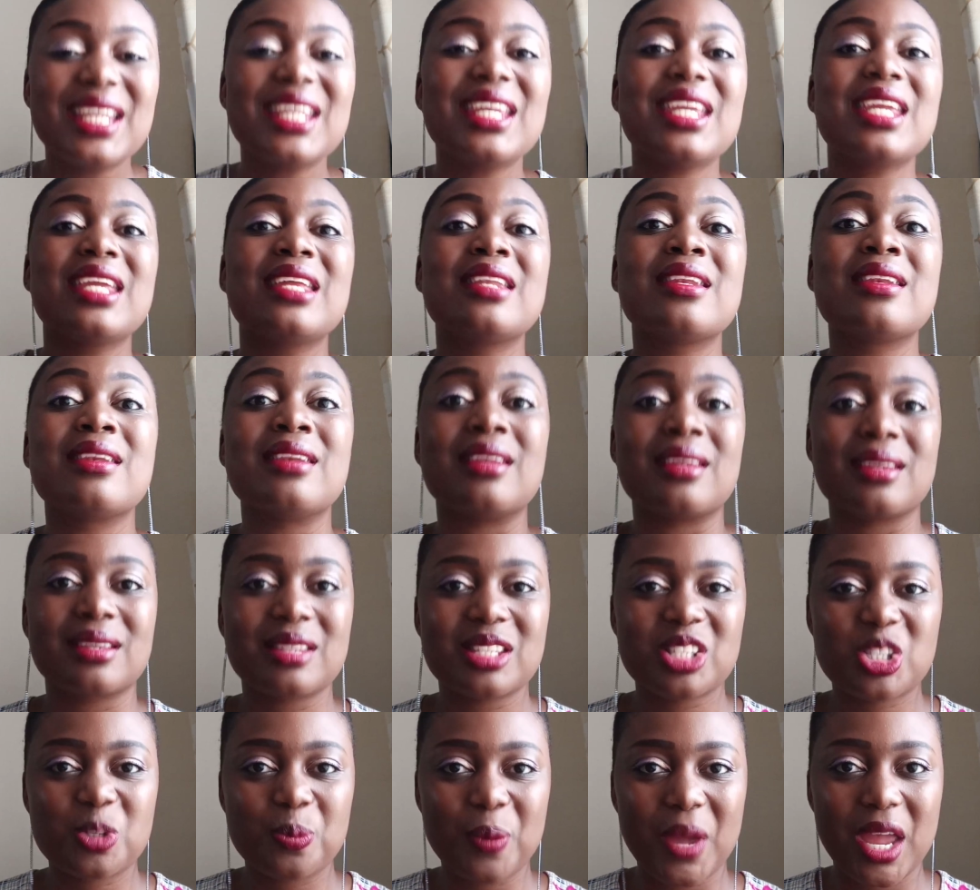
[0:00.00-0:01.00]

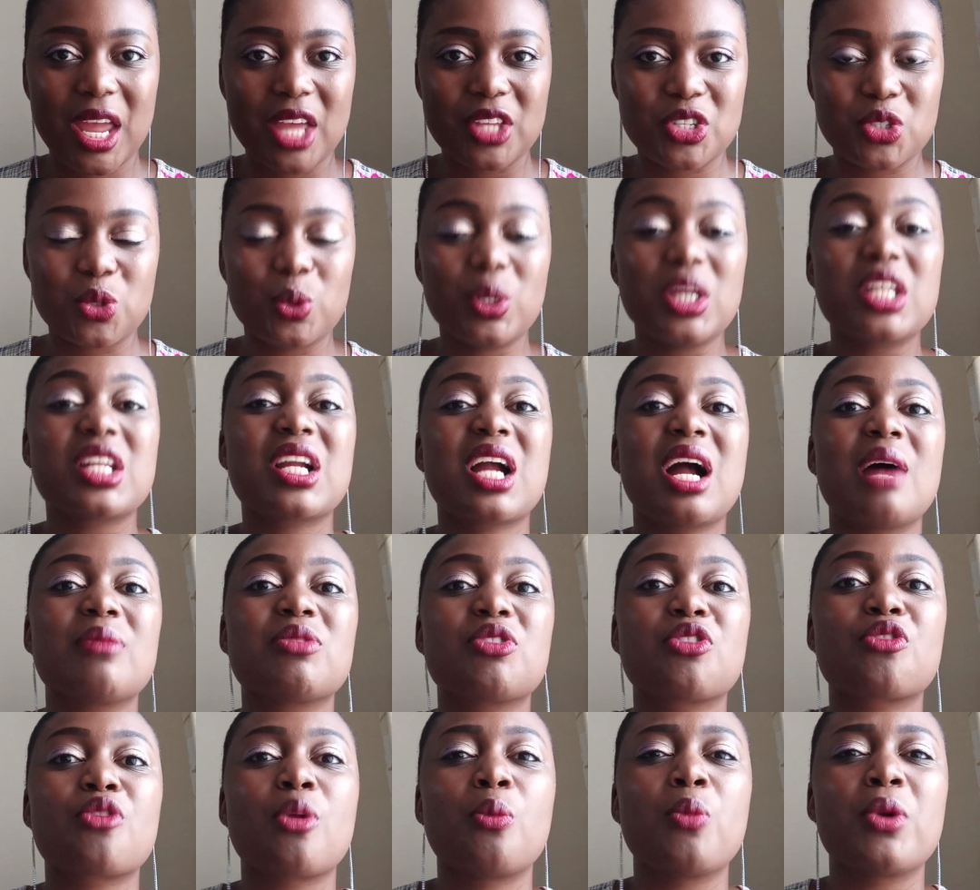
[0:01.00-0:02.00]
Inspires you. It
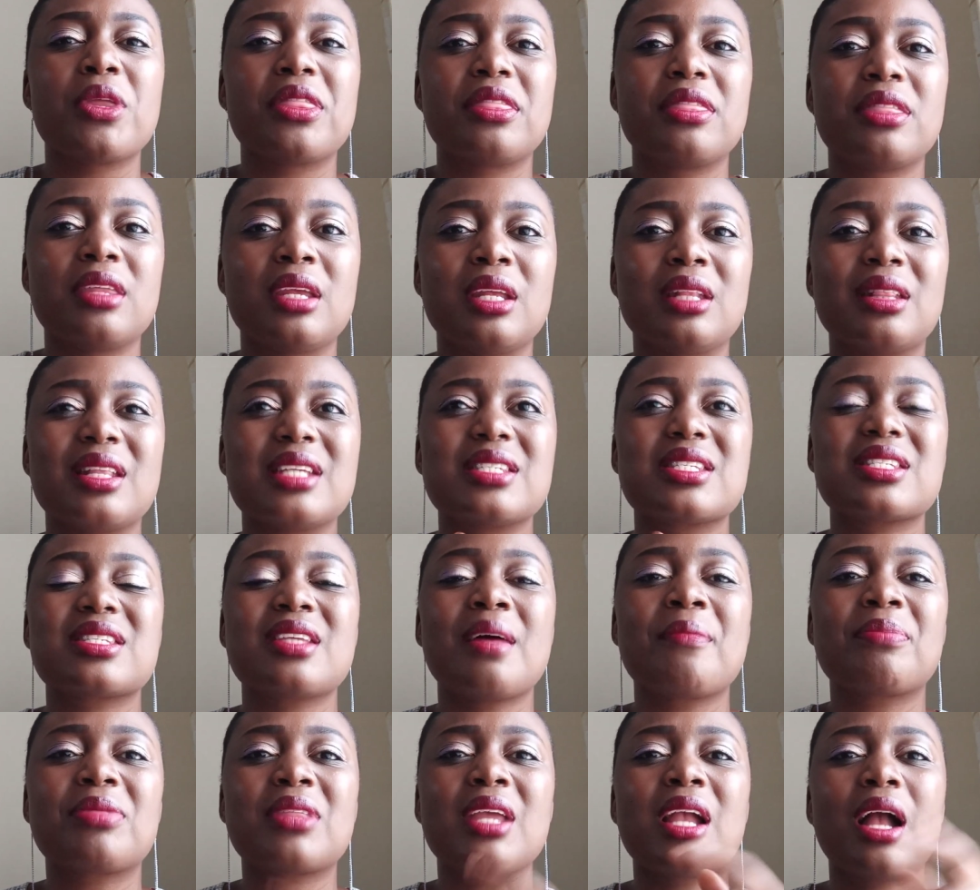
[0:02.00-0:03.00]
comes from within. There's
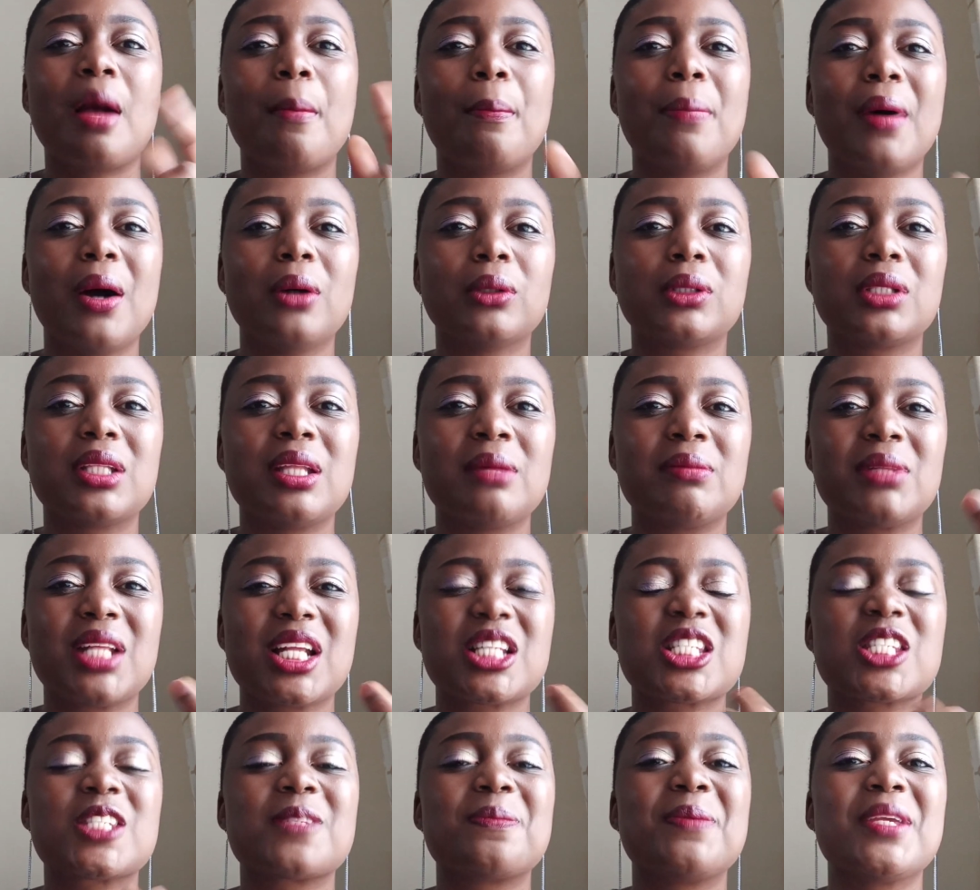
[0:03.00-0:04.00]
something about them
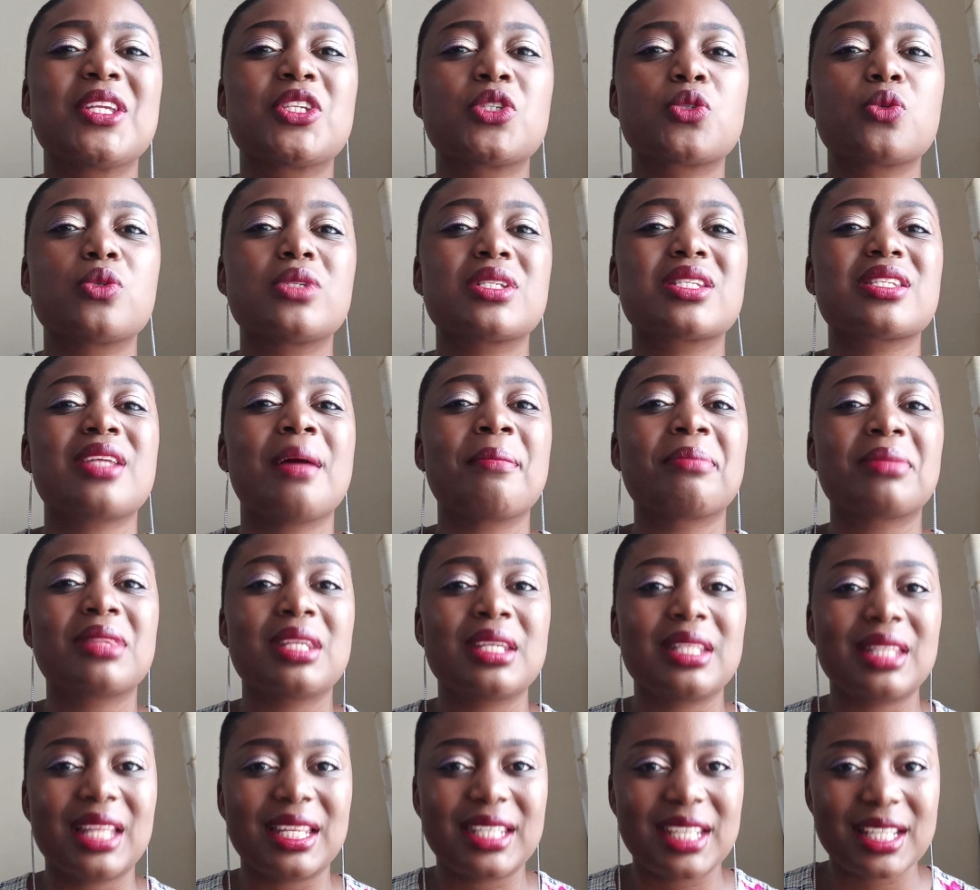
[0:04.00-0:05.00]
that speaks to
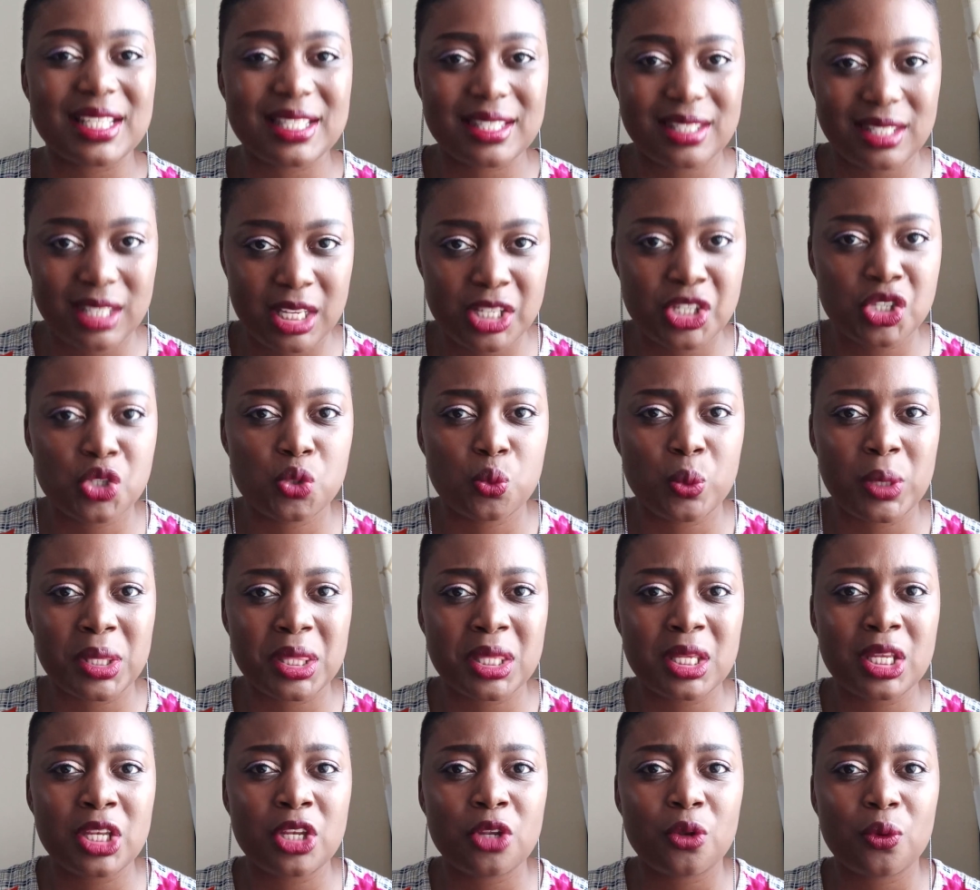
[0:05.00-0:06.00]
something that exists
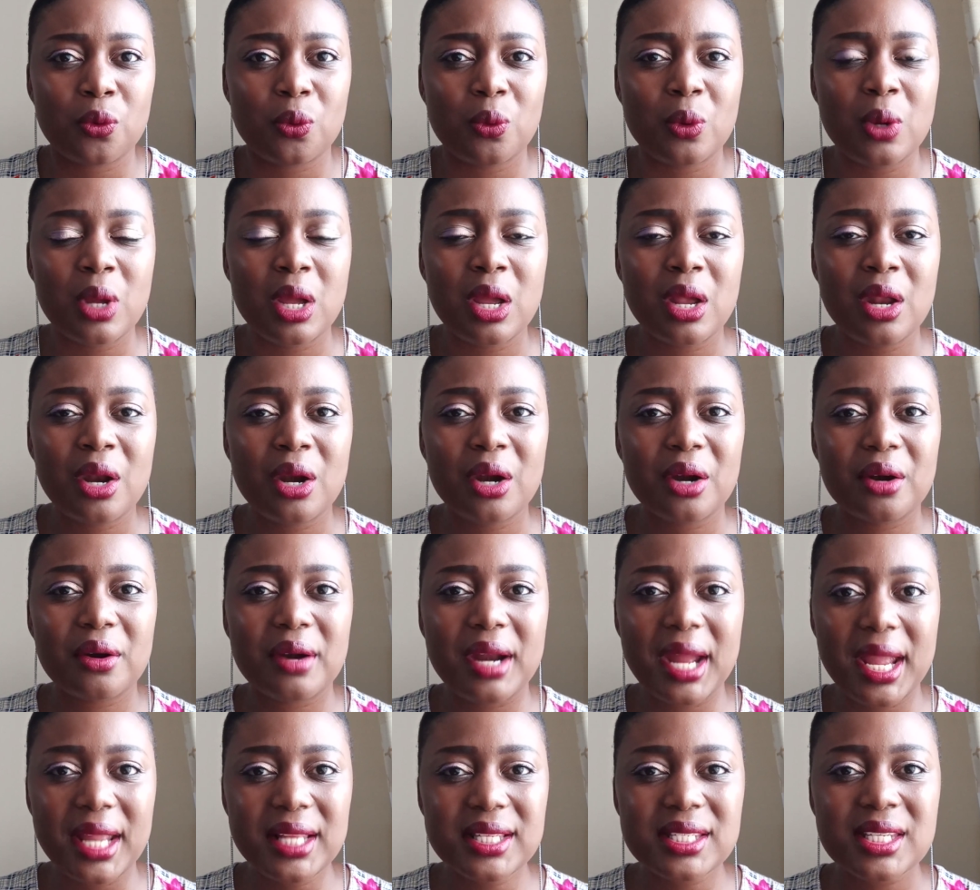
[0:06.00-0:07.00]
within you,
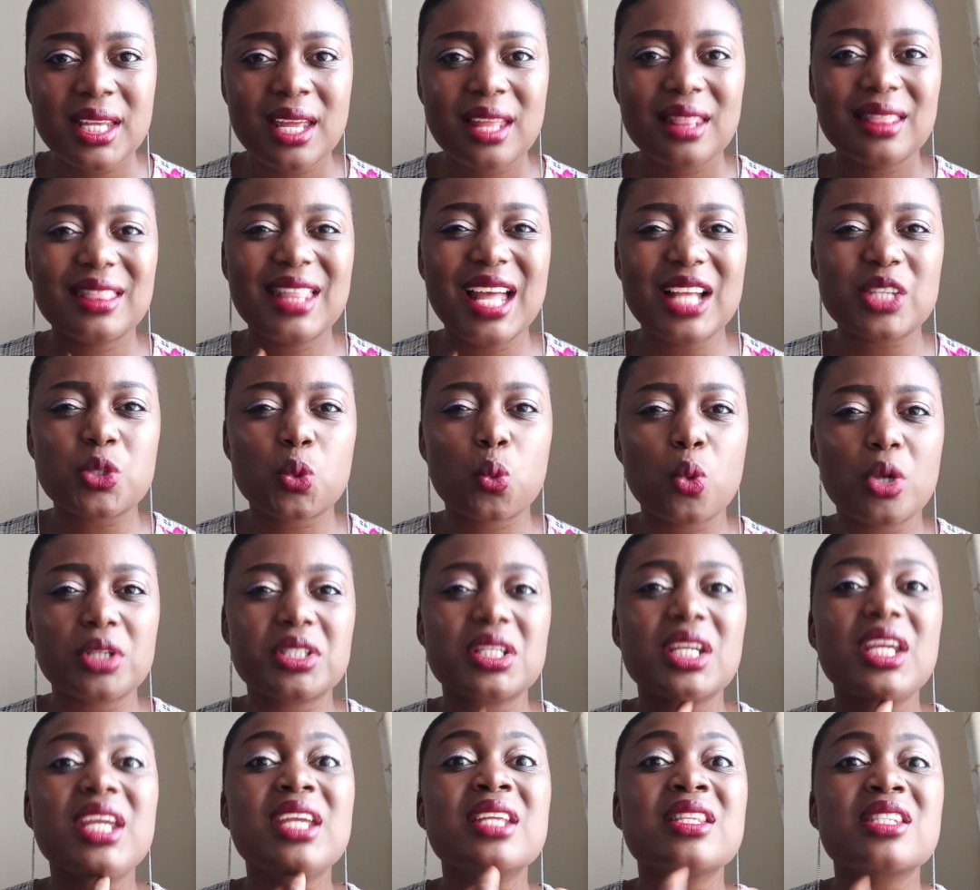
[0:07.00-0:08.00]
right? That's
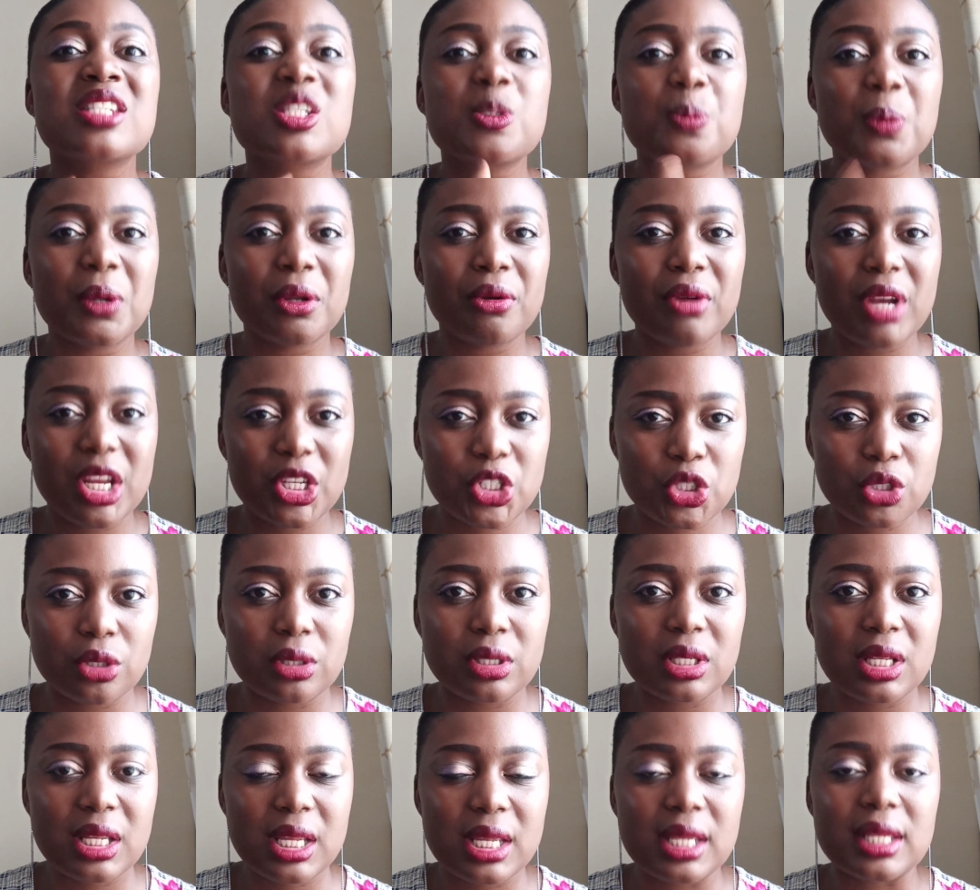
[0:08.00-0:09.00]
what
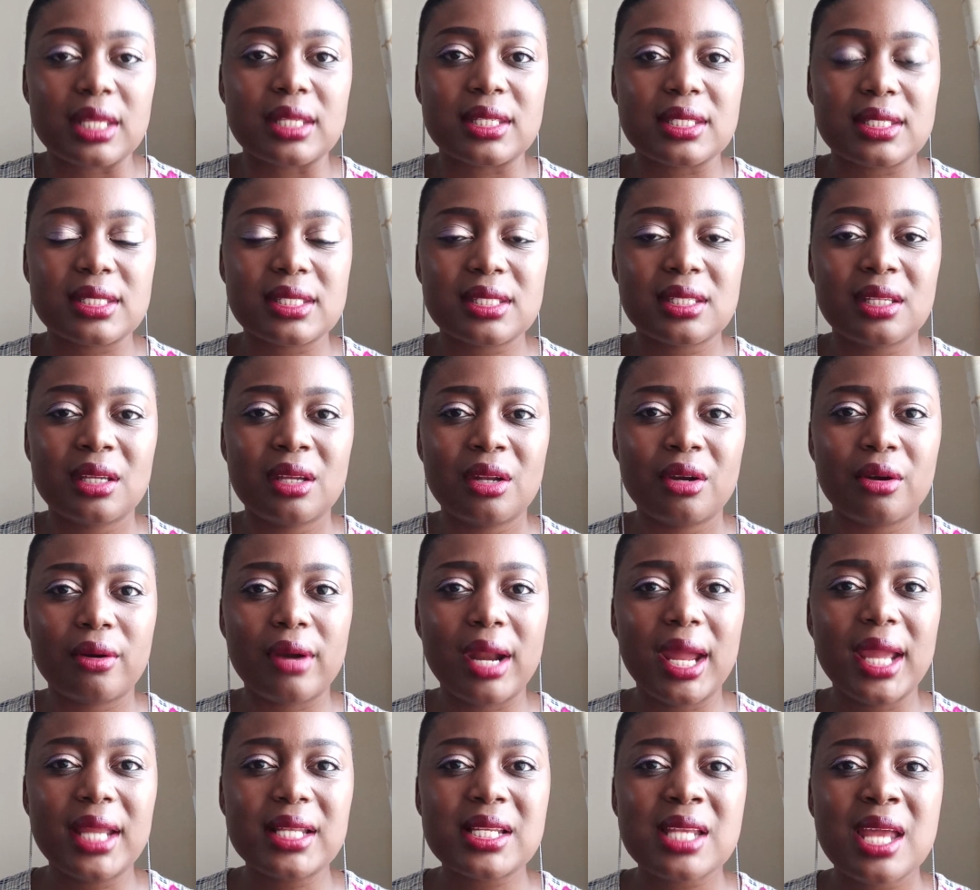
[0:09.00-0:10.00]
inspiration is,
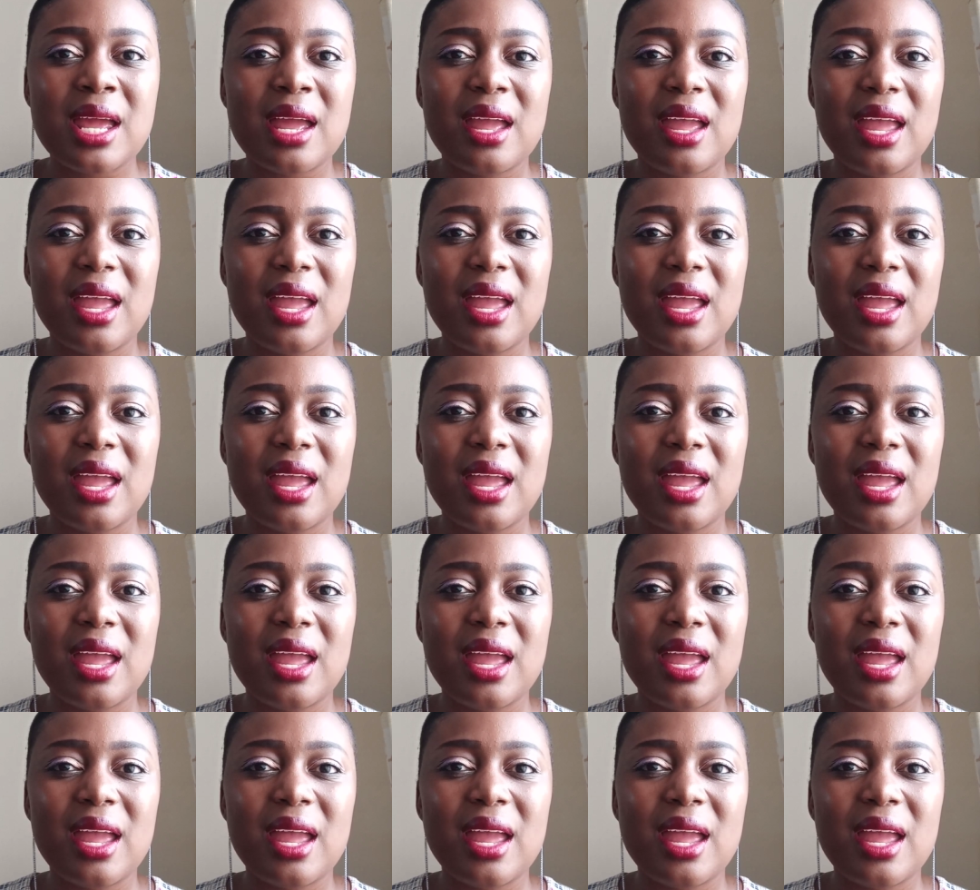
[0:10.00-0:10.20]
right?